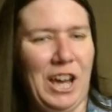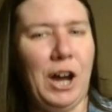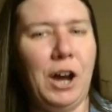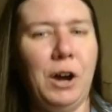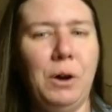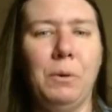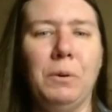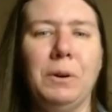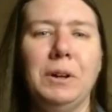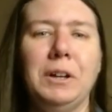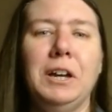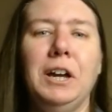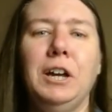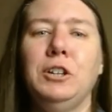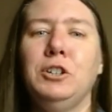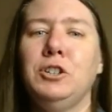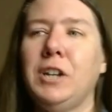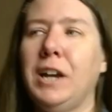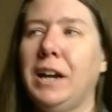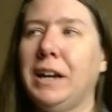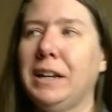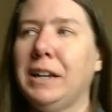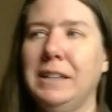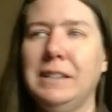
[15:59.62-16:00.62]
oh,
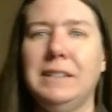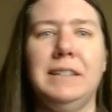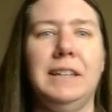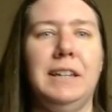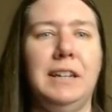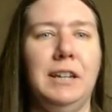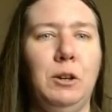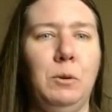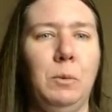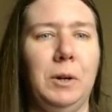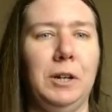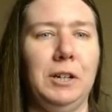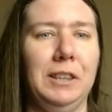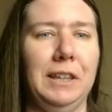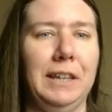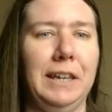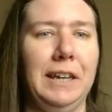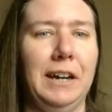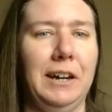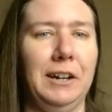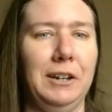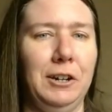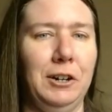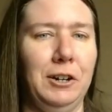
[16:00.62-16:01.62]
Jack is sitting
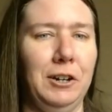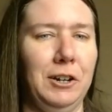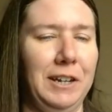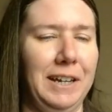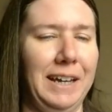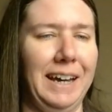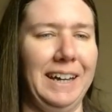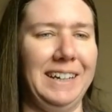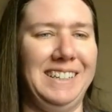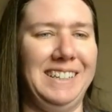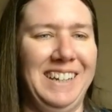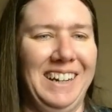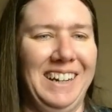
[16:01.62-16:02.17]
weirdly on her gut.